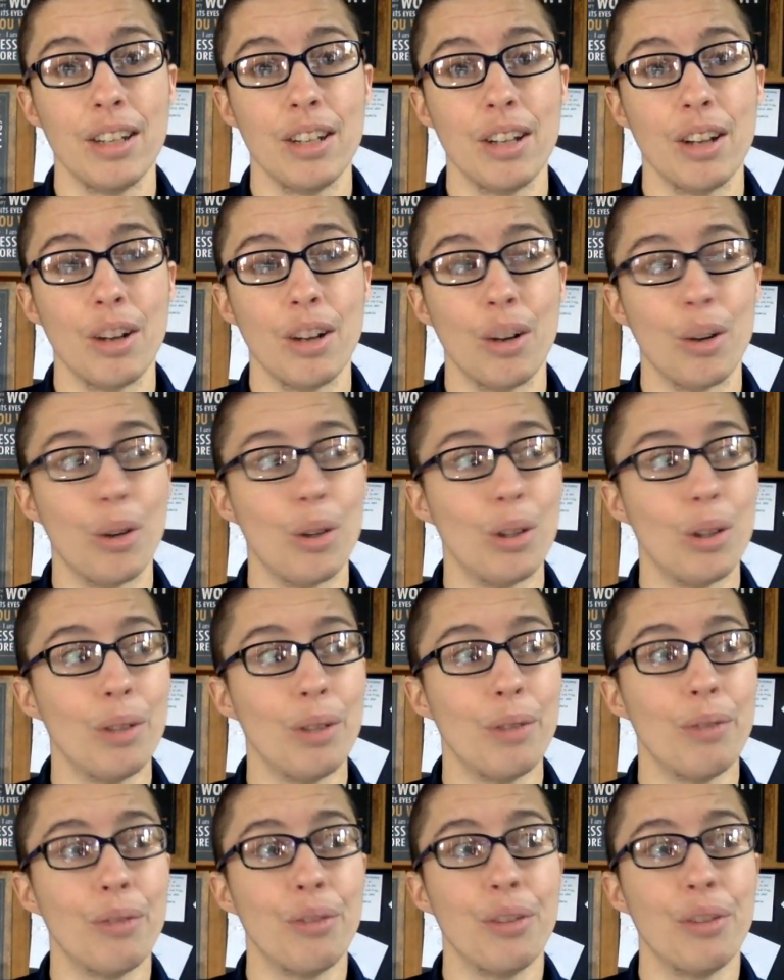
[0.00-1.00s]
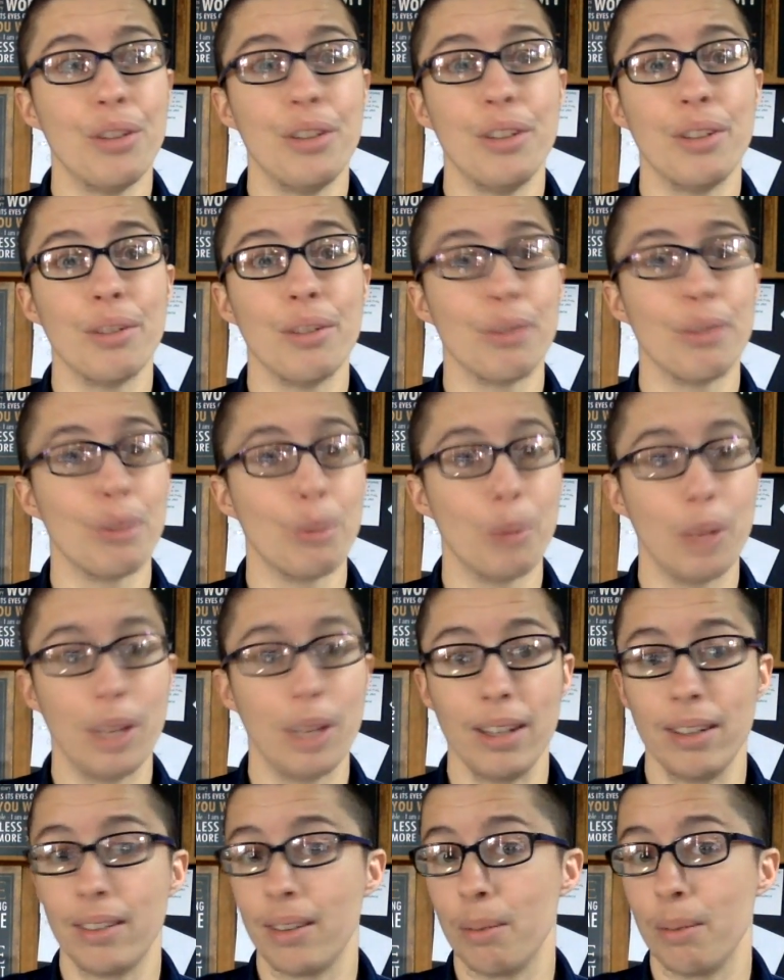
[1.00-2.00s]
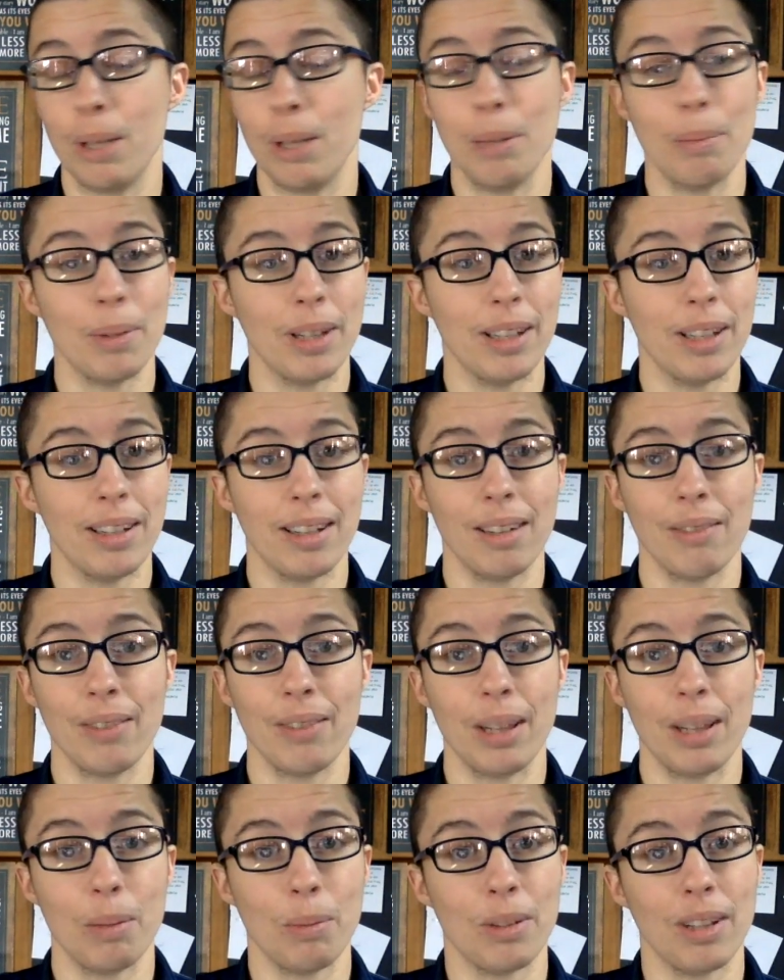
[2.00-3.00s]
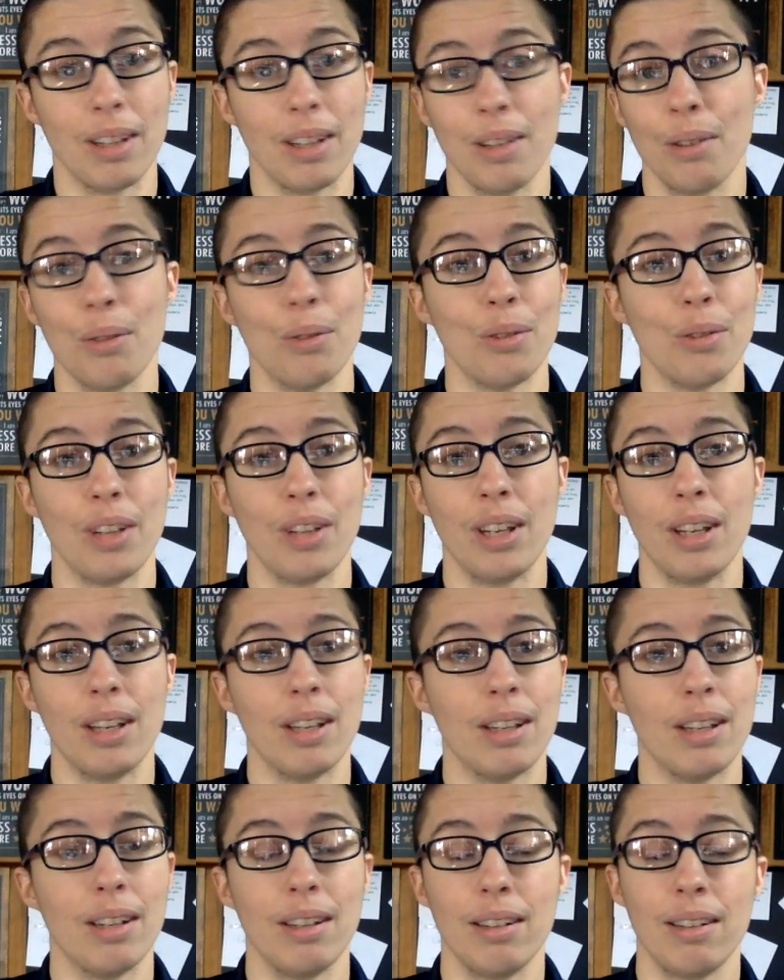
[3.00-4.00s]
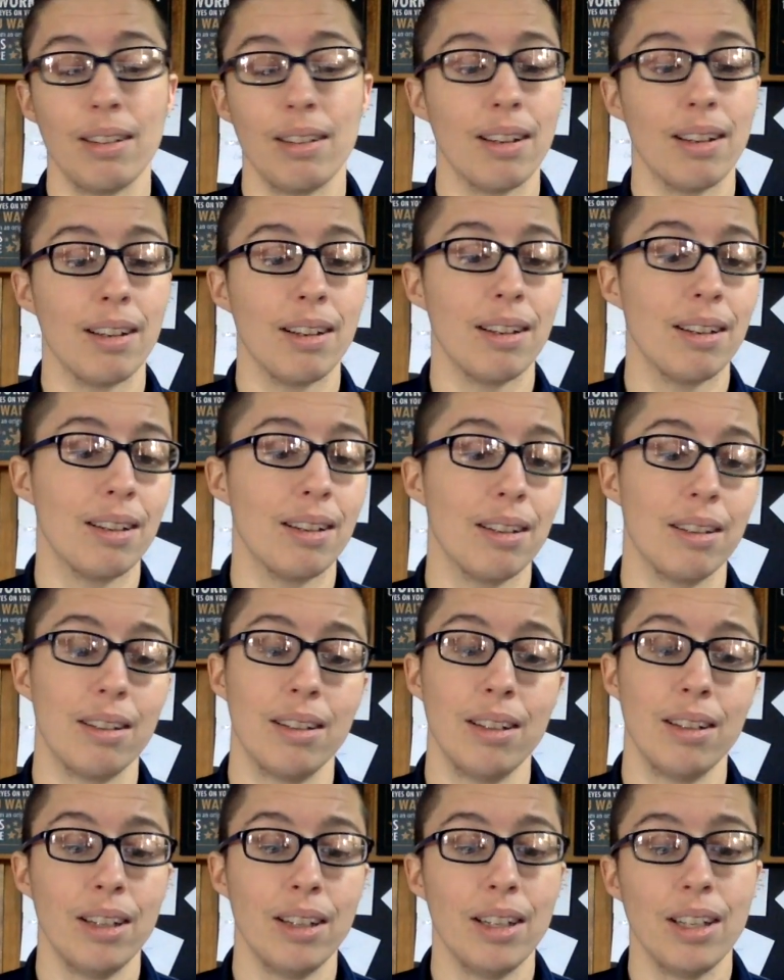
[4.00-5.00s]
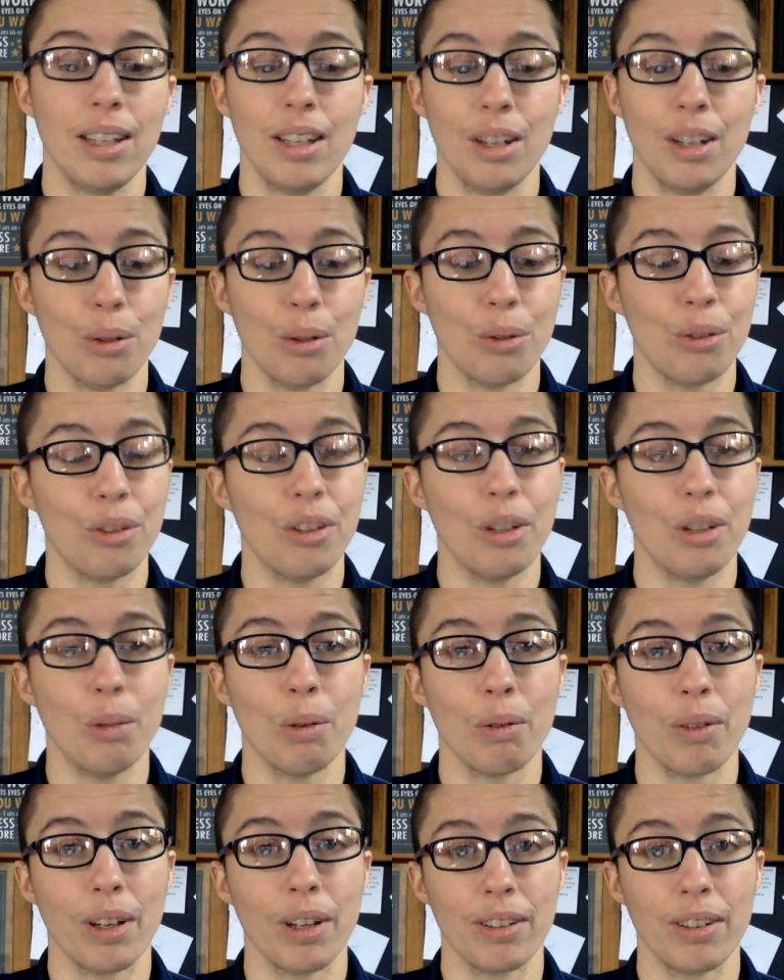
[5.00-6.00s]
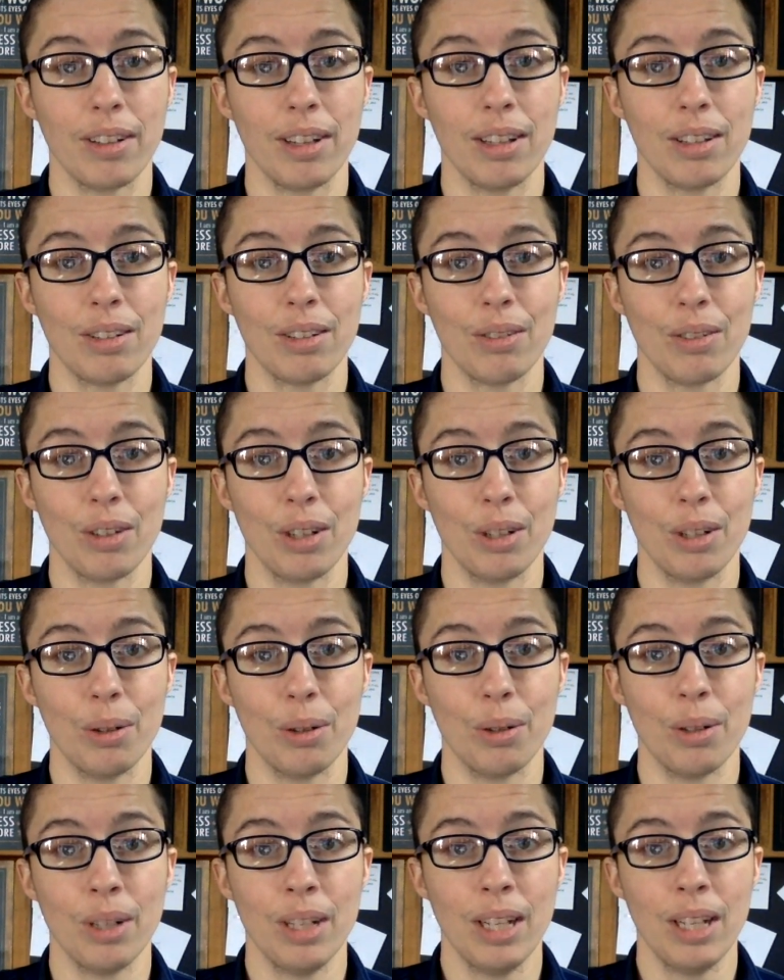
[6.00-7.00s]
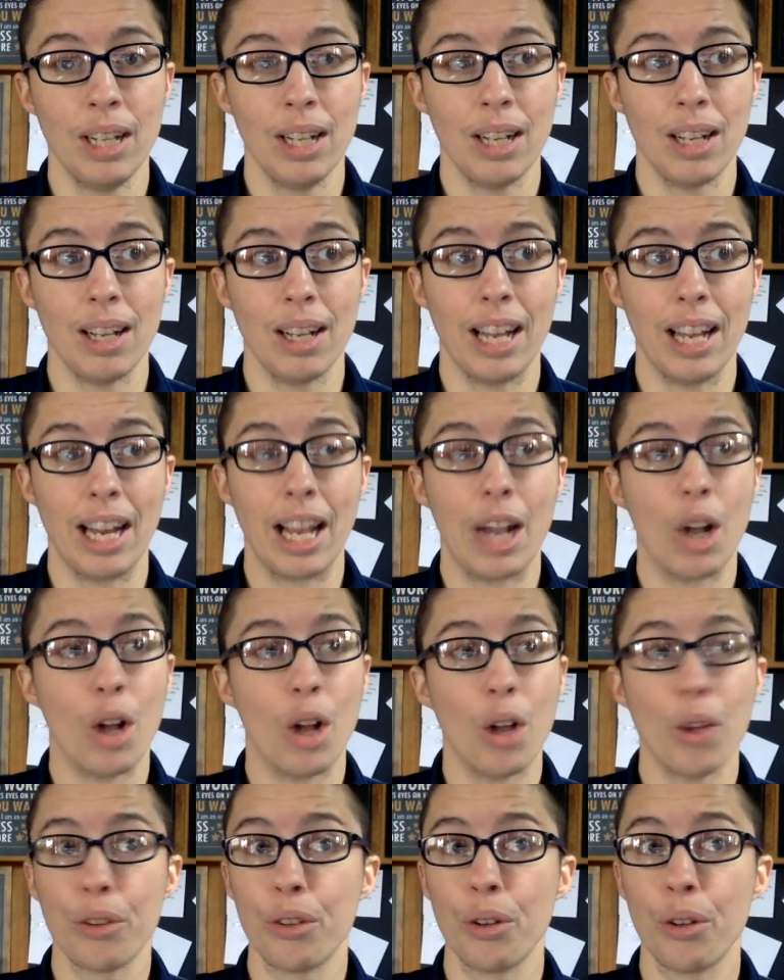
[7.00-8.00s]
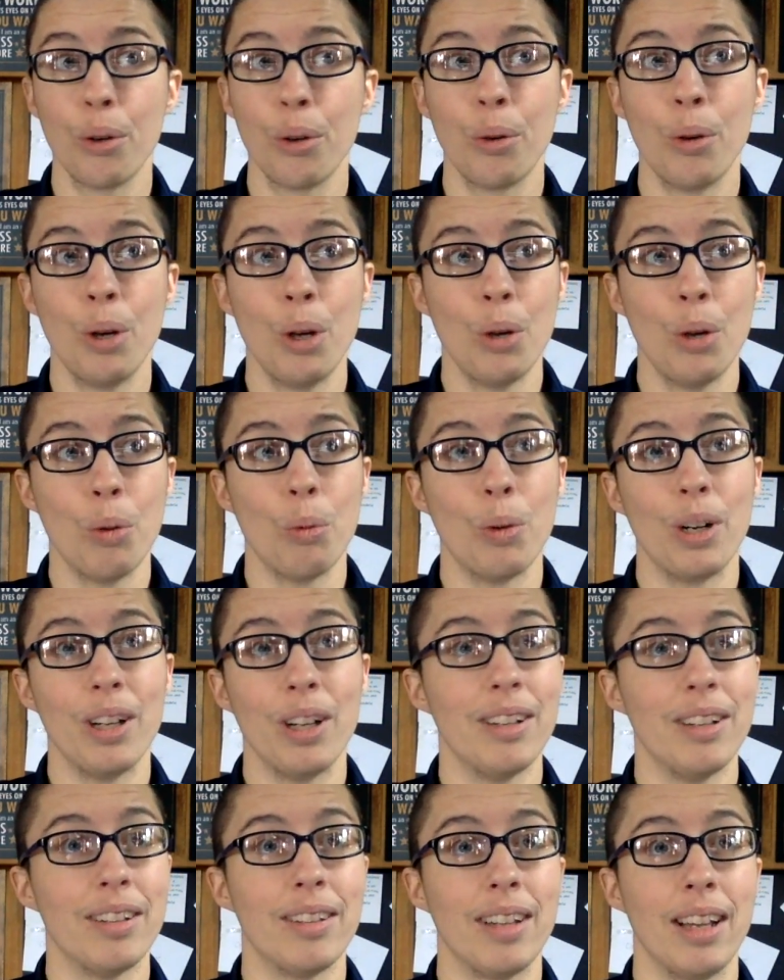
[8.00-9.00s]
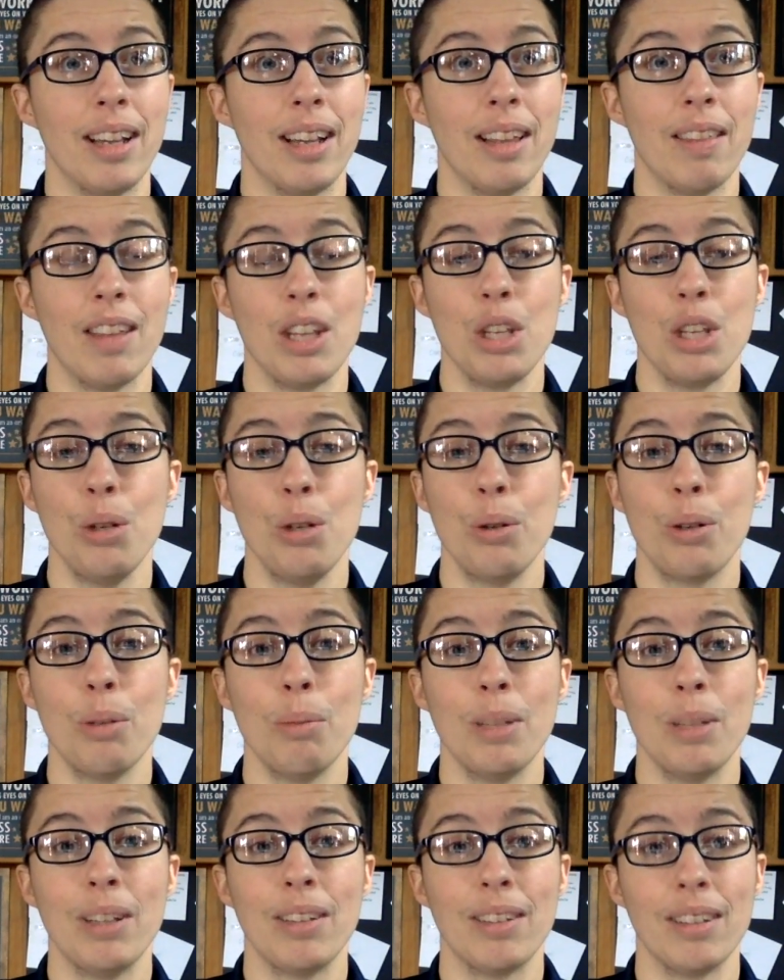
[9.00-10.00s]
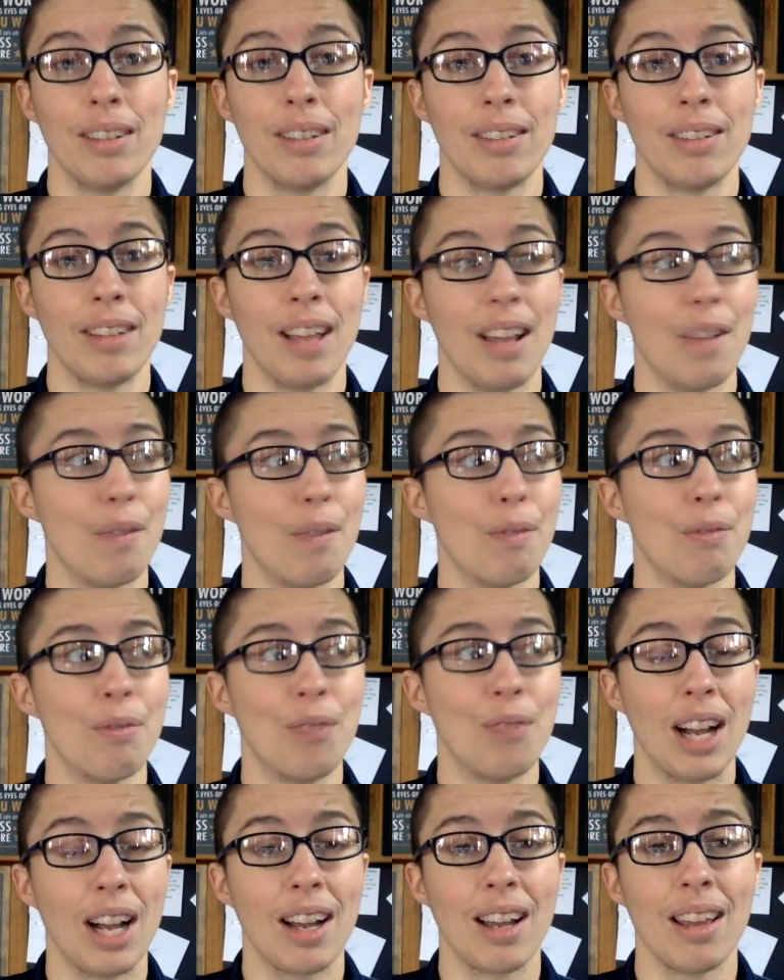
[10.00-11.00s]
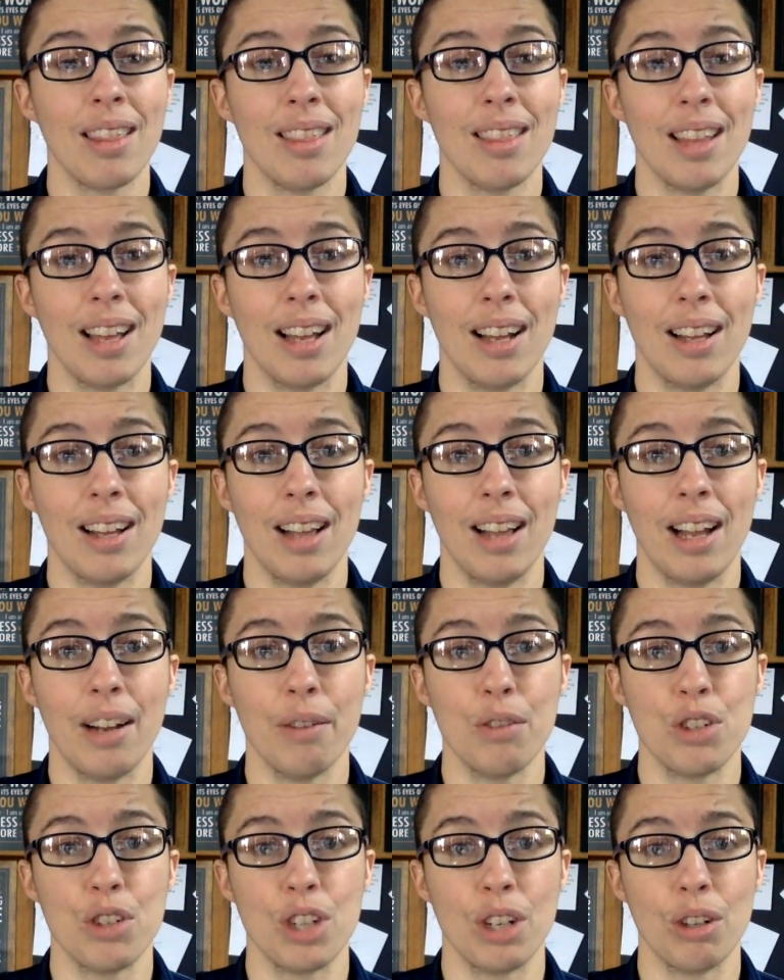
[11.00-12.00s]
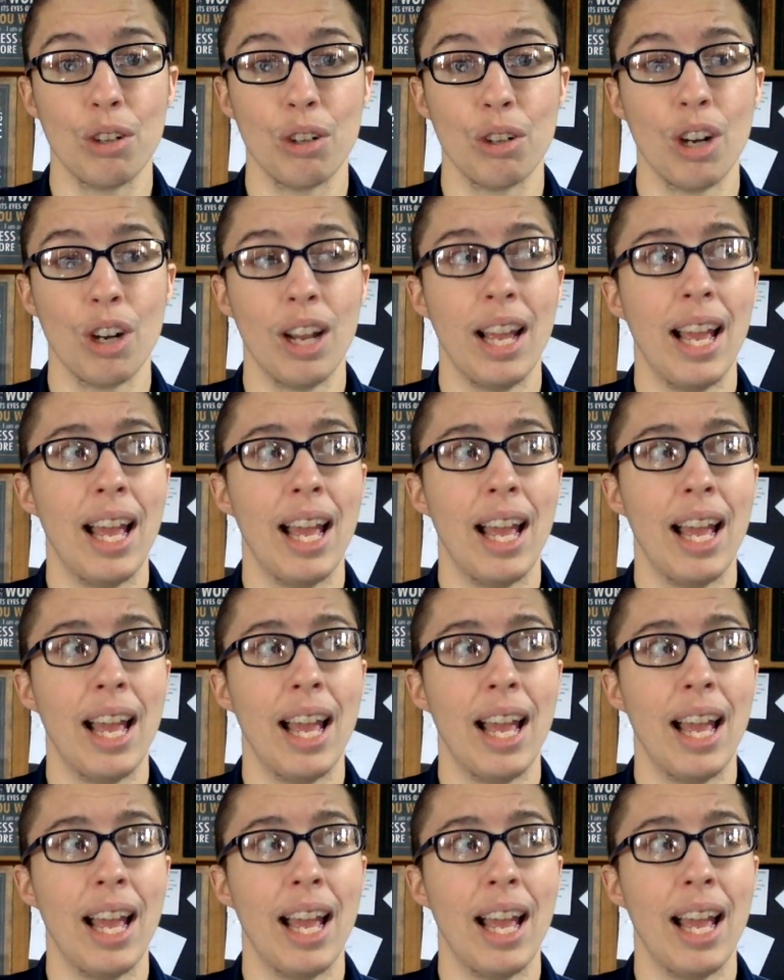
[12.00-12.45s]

all of the different ways that people identify themselves and see what resonates for you. And I also wanted to say that you can be cis and fuck the hell out of gender